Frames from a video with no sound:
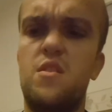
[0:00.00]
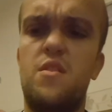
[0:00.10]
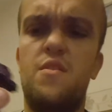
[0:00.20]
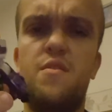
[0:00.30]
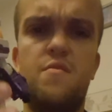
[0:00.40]

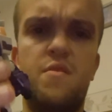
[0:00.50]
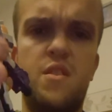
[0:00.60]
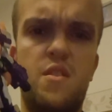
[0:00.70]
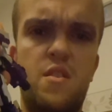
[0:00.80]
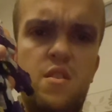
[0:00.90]
You do
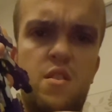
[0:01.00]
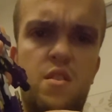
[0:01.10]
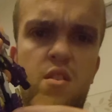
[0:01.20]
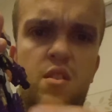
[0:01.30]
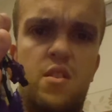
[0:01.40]
that,
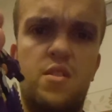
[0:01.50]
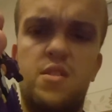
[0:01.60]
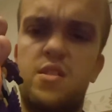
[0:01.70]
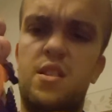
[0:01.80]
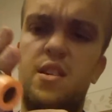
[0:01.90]
you
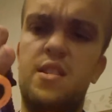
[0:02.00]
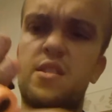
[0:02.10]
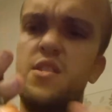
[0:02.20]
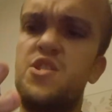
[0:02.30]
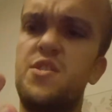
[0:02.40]
slide
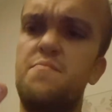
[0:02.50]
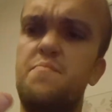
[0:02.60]
the shin